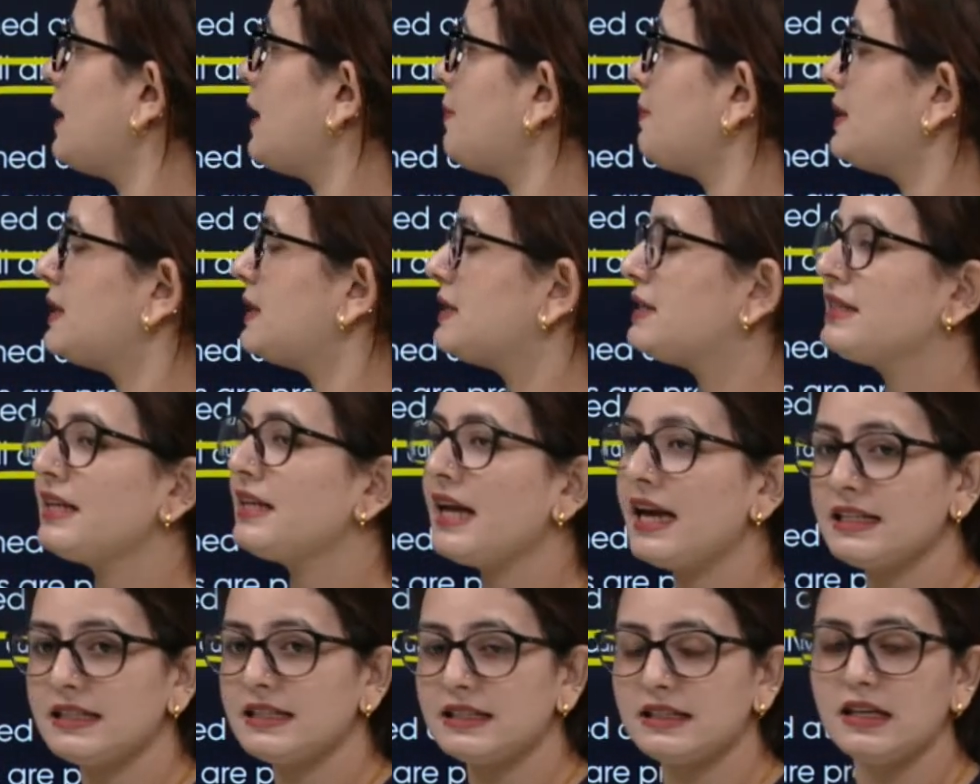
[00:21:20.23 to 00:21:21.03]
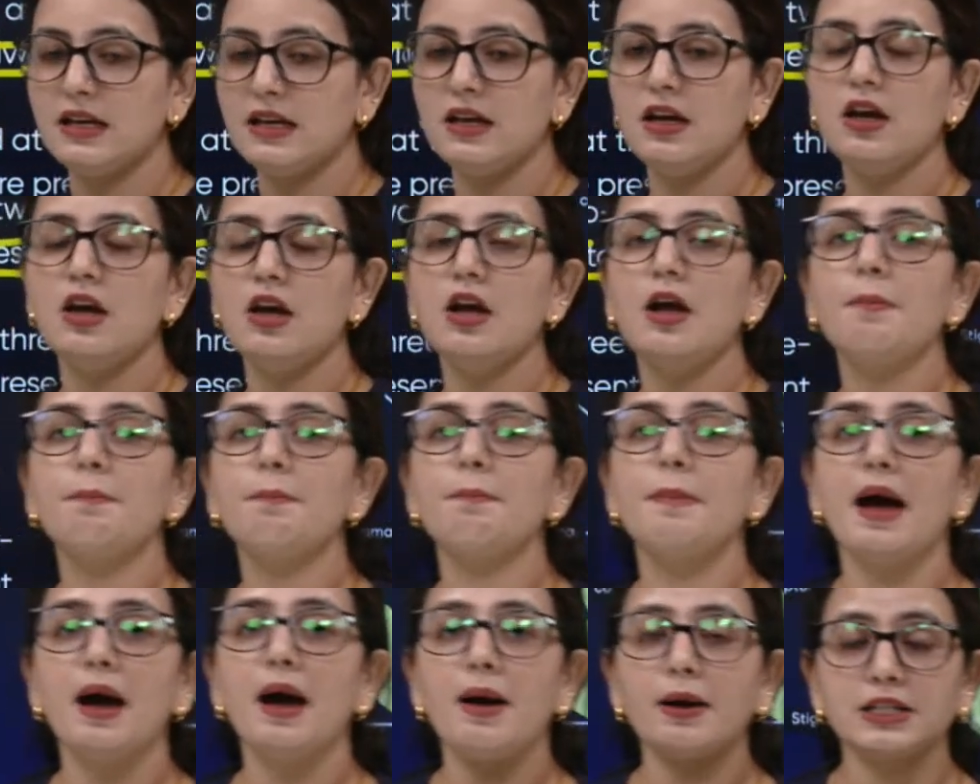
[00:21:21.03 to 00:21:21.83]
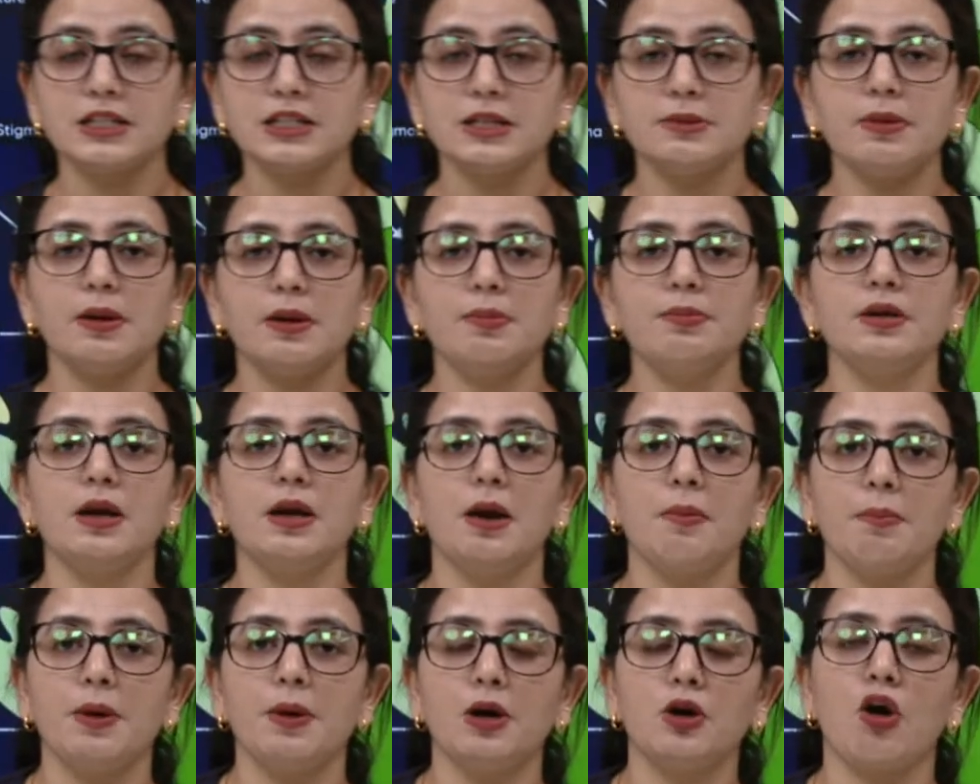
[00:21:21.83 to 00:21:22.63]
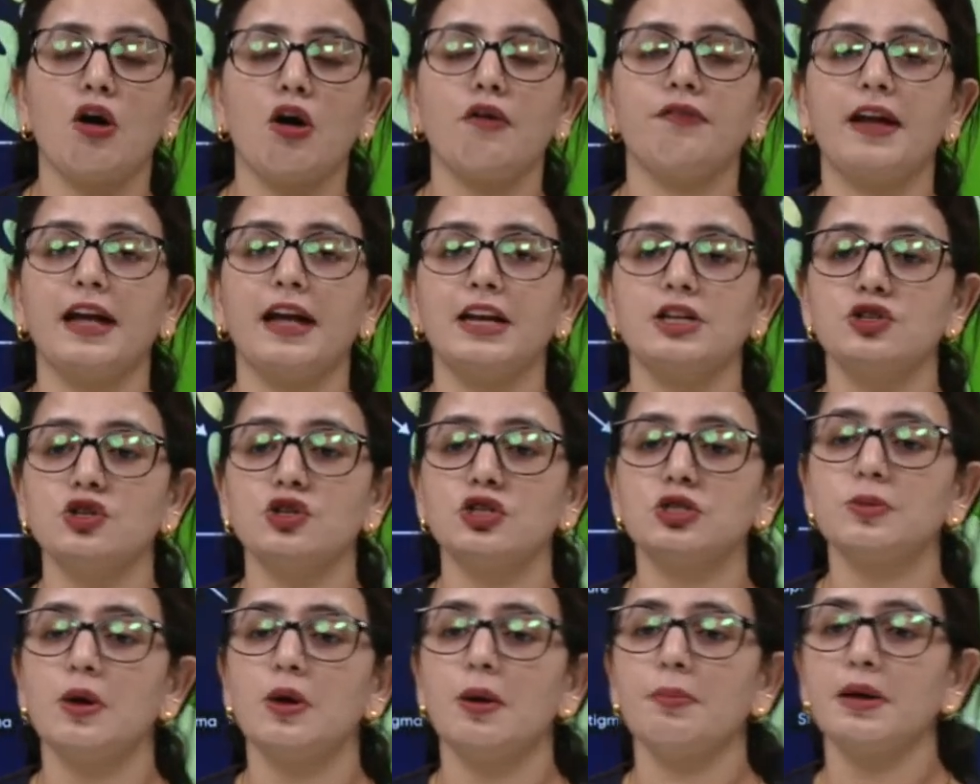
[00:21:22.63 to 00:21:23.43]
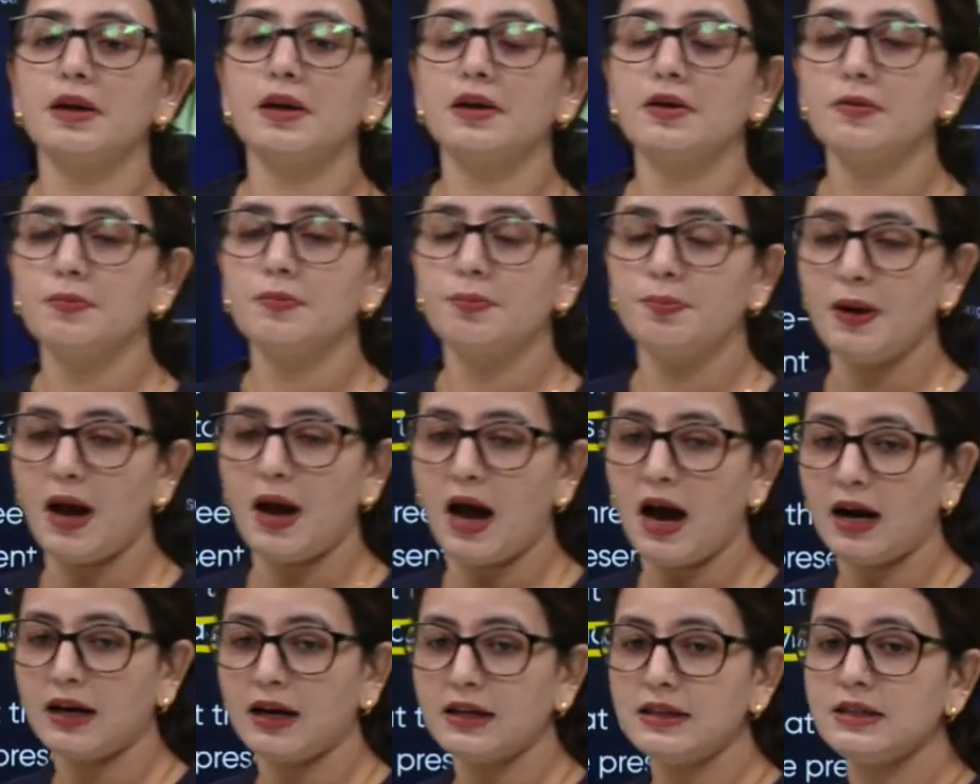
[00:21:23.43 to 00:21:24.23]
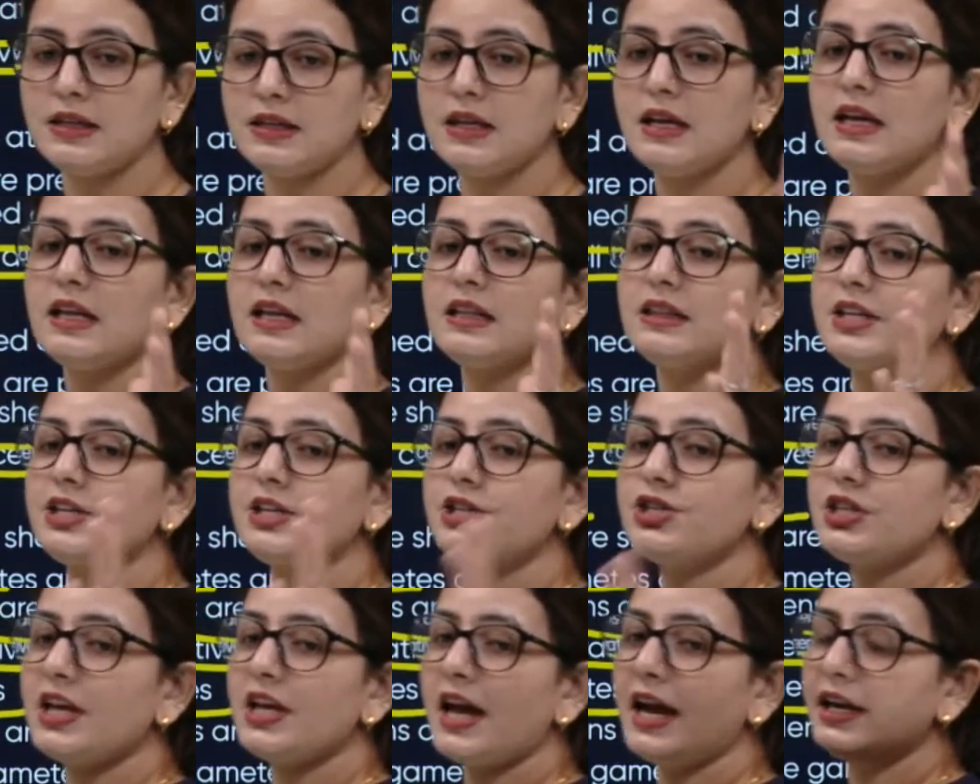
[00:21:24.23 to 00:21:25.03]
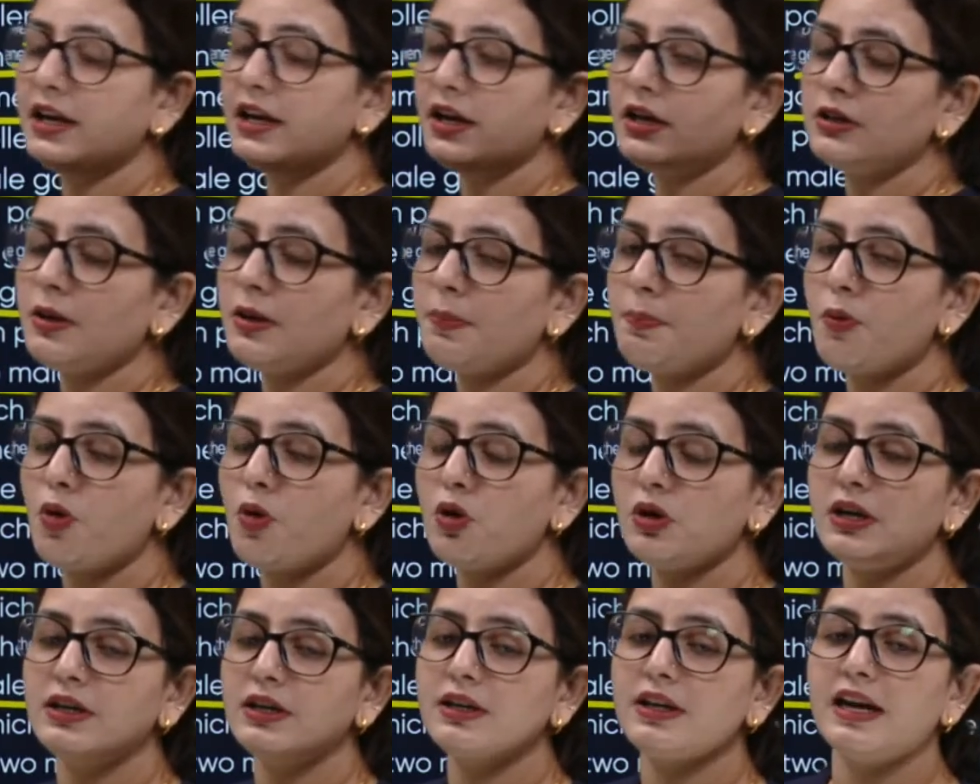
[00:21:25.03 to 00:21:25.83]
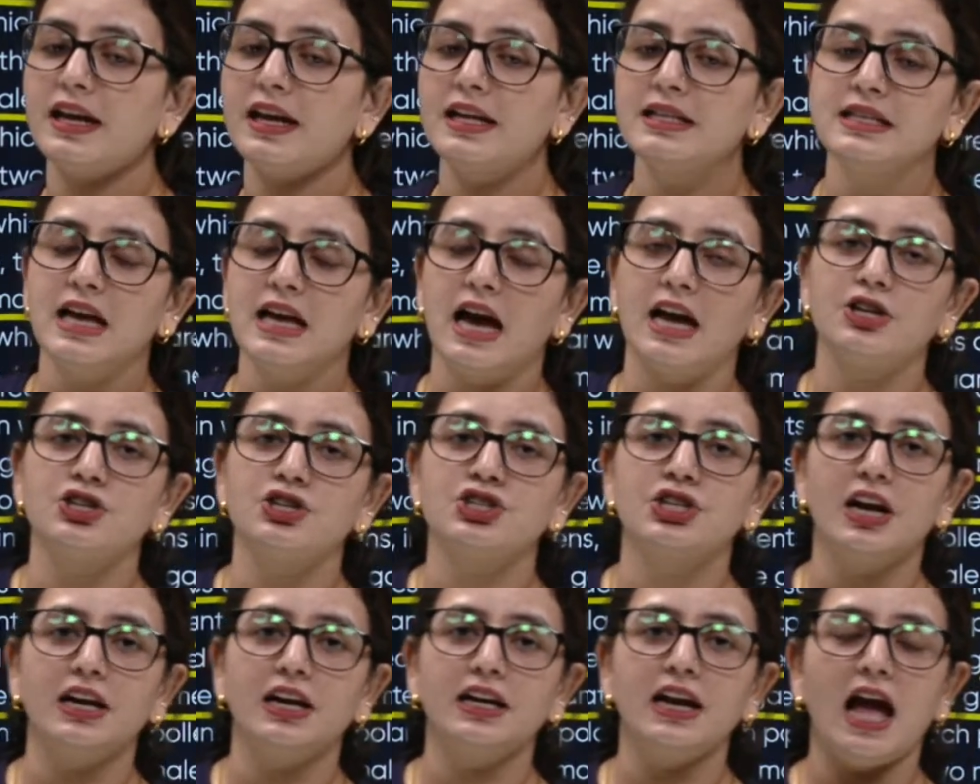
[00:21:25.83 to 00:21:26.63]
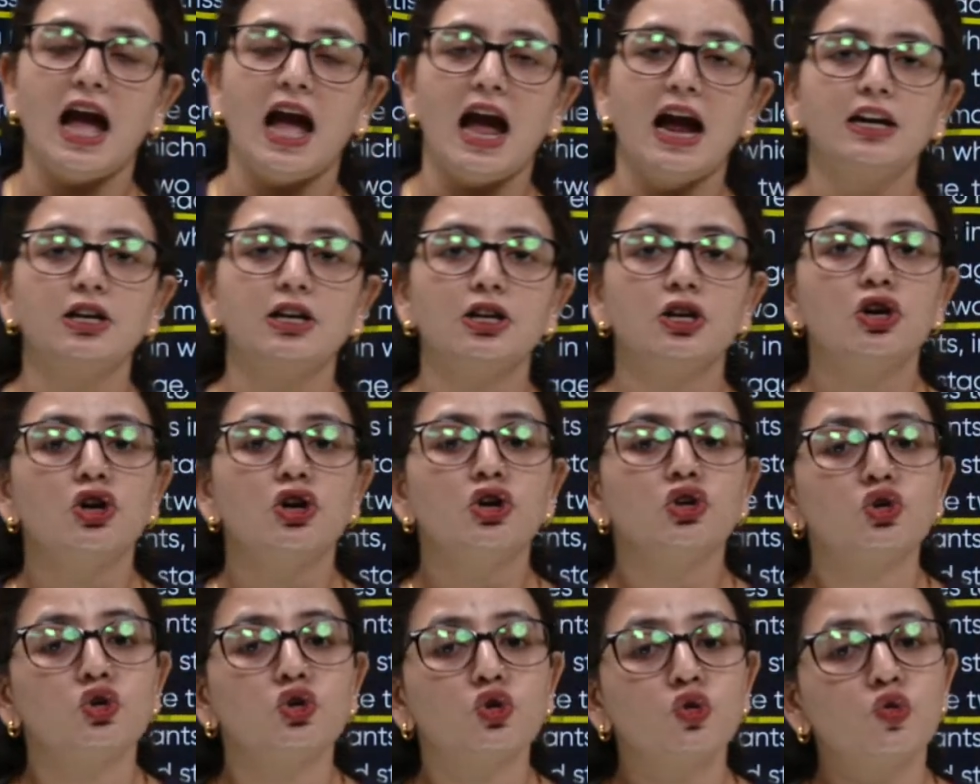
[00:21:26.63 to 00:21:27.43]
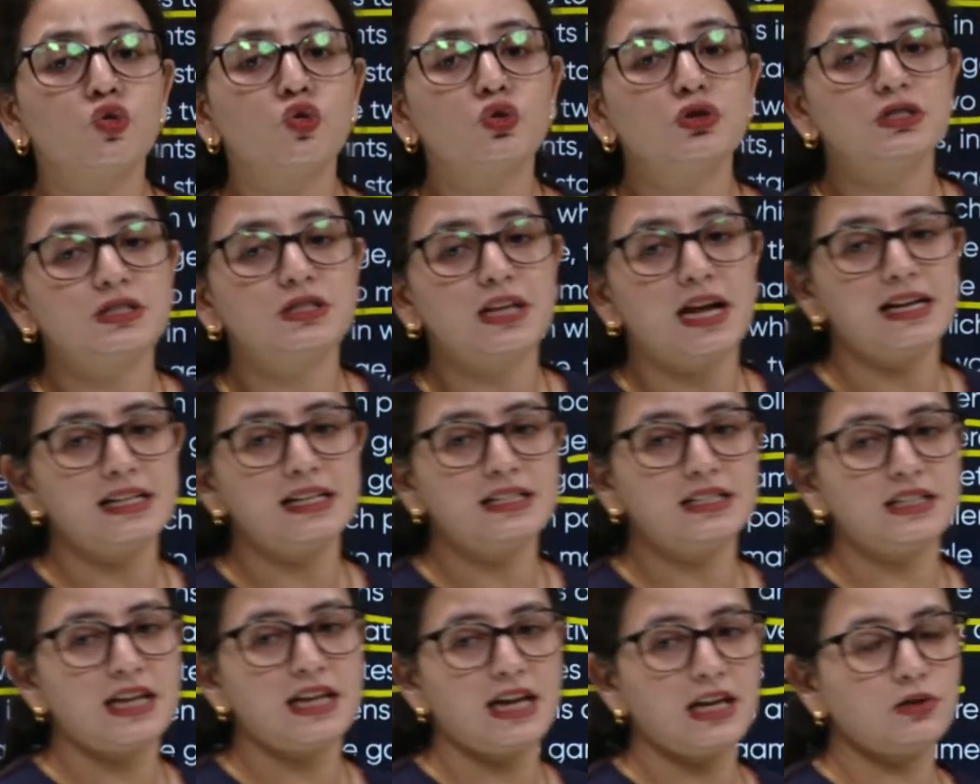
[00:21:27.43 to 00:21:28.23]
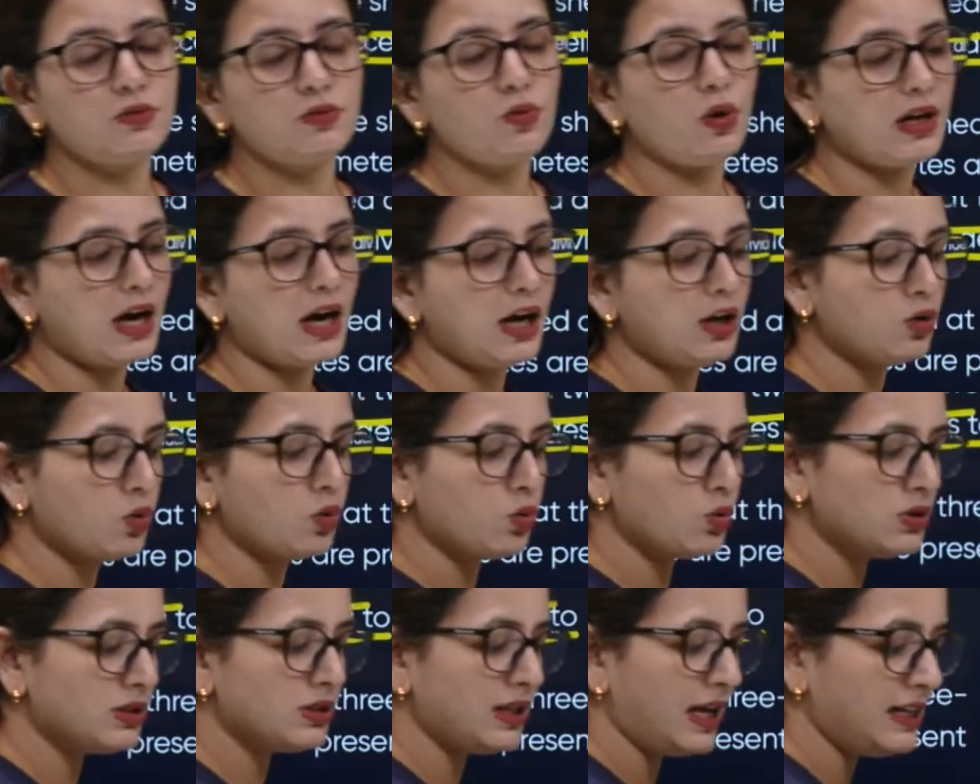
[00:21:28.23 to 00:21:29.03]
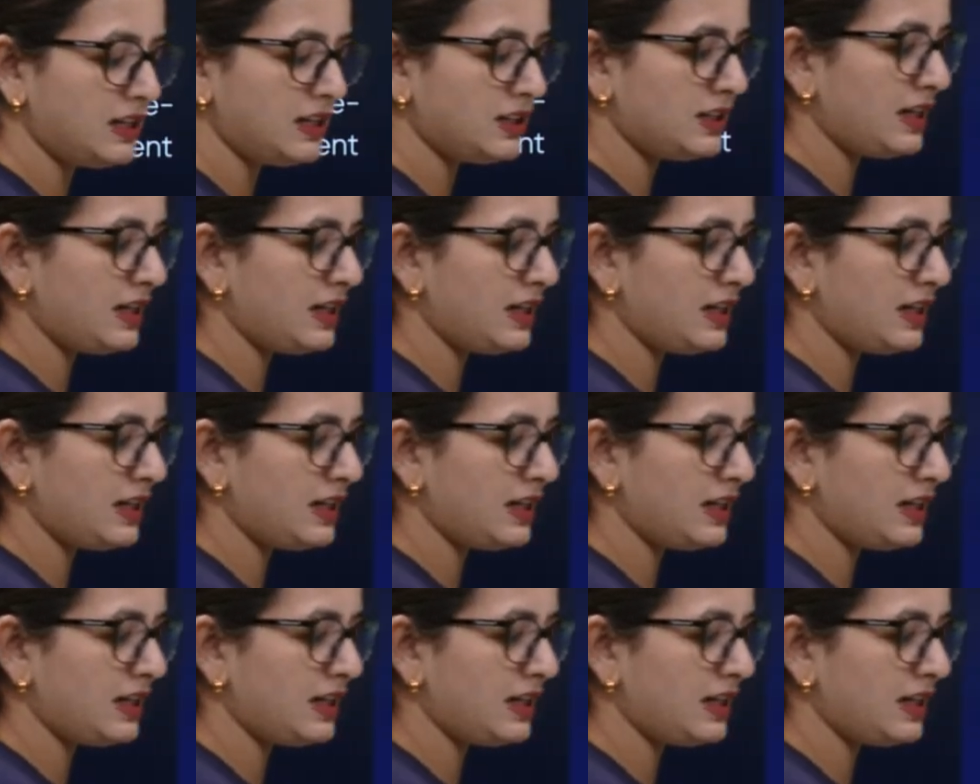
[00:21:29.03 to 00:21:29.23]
gametes. Yes, maximum number of angiospermic plants, they said the pollen grains are shed at two cell stage. What are two cell